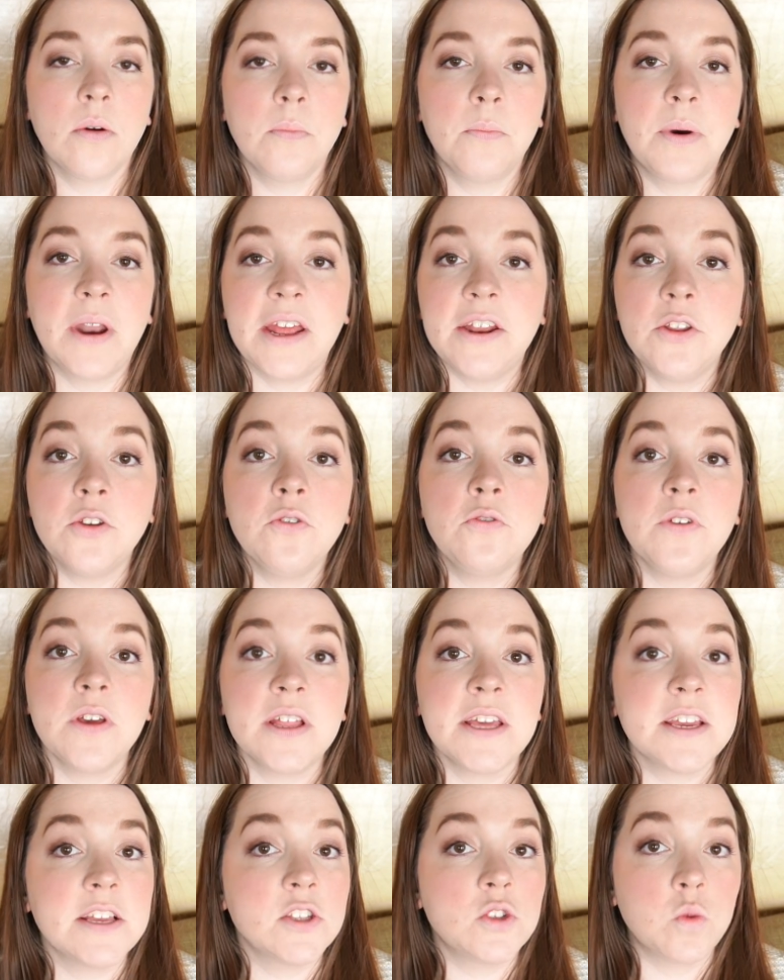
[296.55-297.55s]
but I do feel
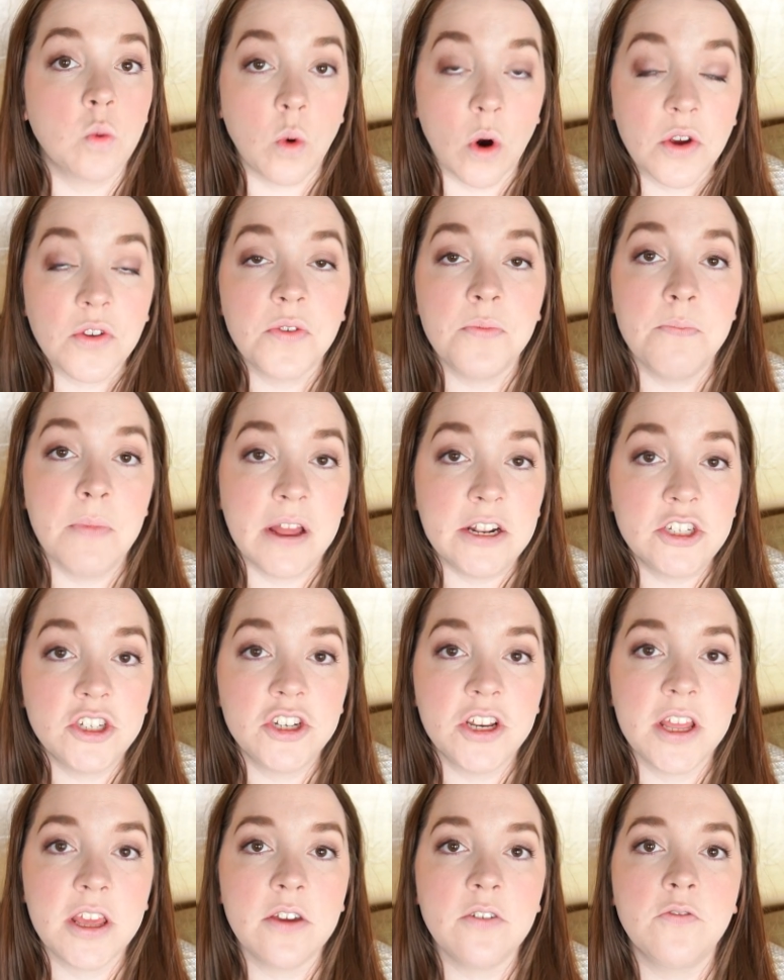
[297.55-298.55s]
like it's worth
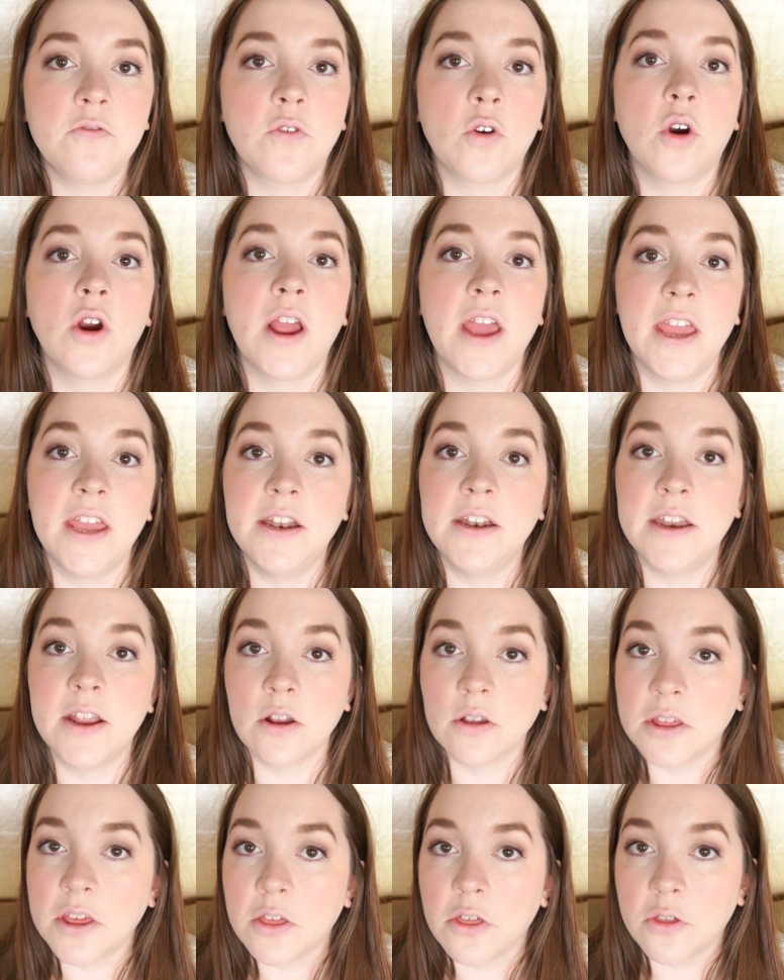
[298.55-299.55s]
mentioning for a
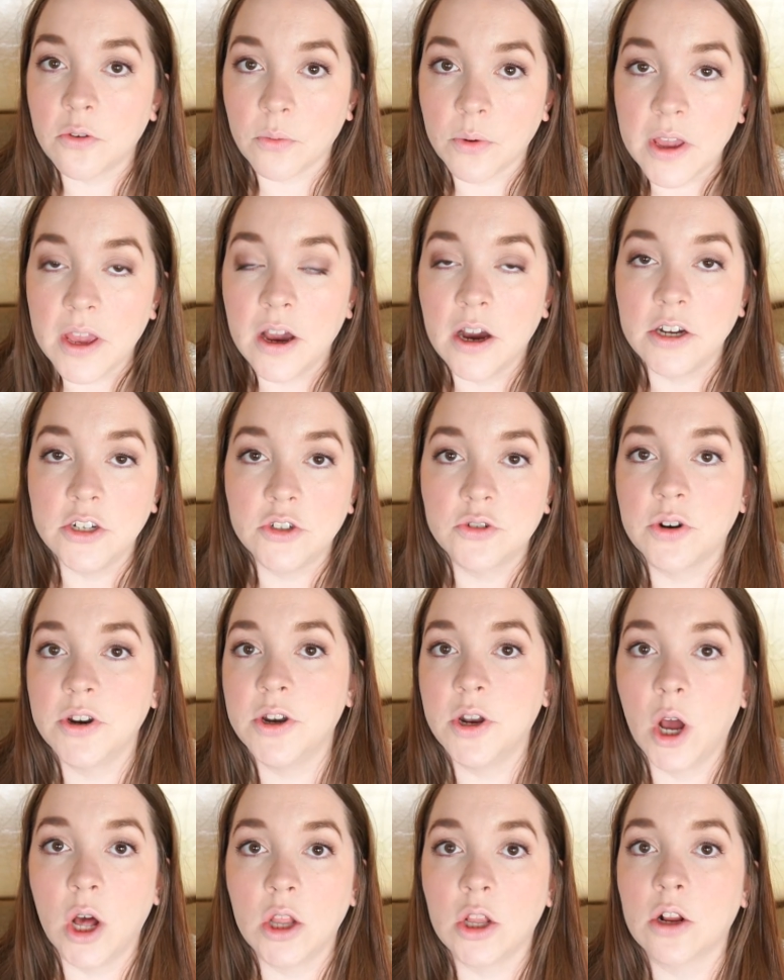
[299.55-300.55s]
nearly
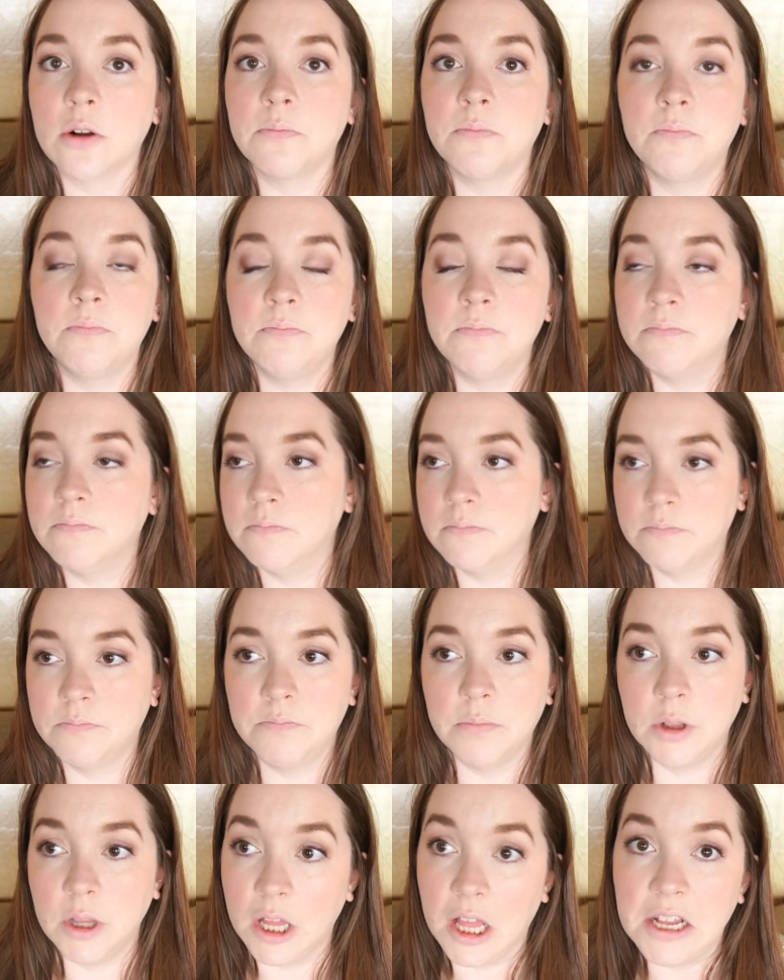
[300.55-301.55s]
$300
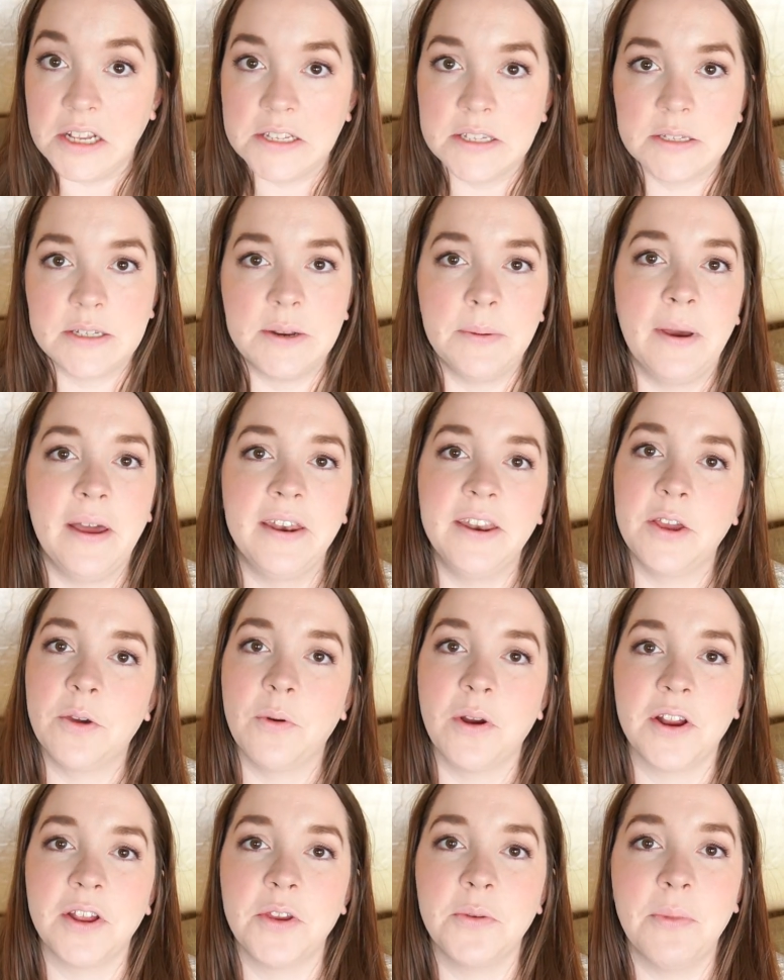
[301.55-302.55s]
plus, depending
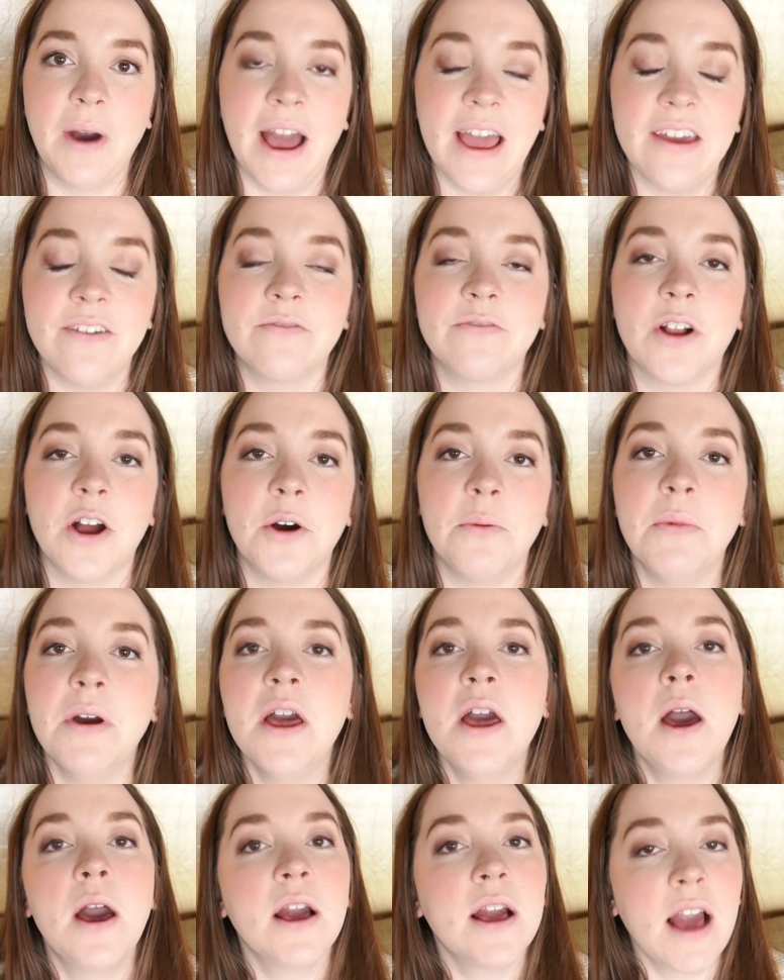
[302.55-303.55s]
where you buy it from,
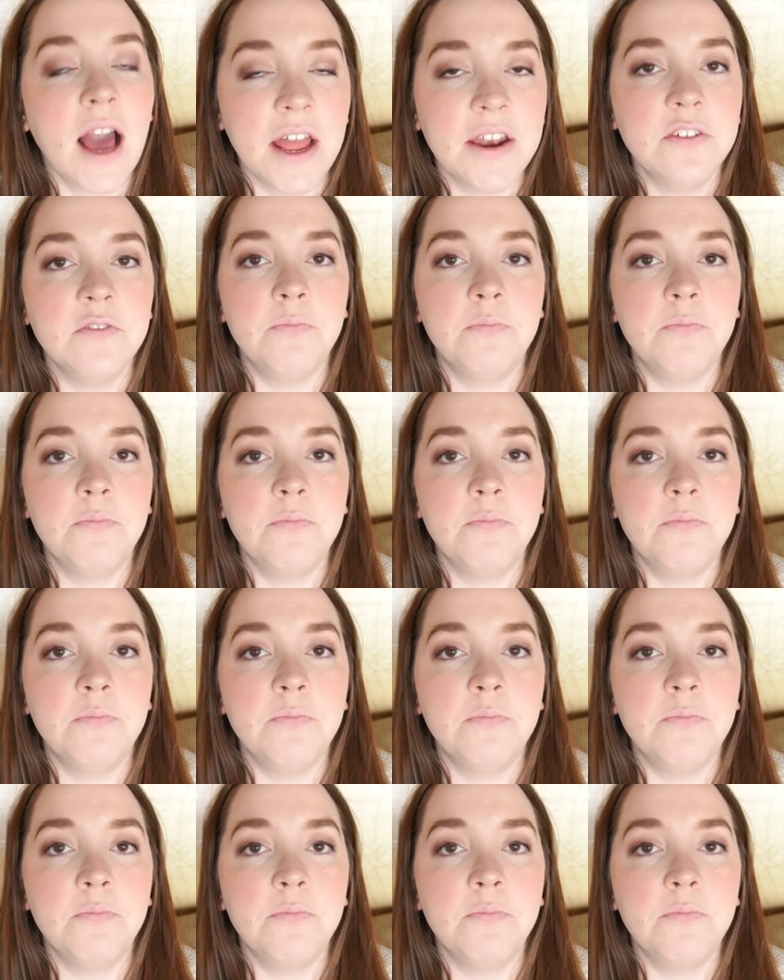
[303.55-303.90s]
kind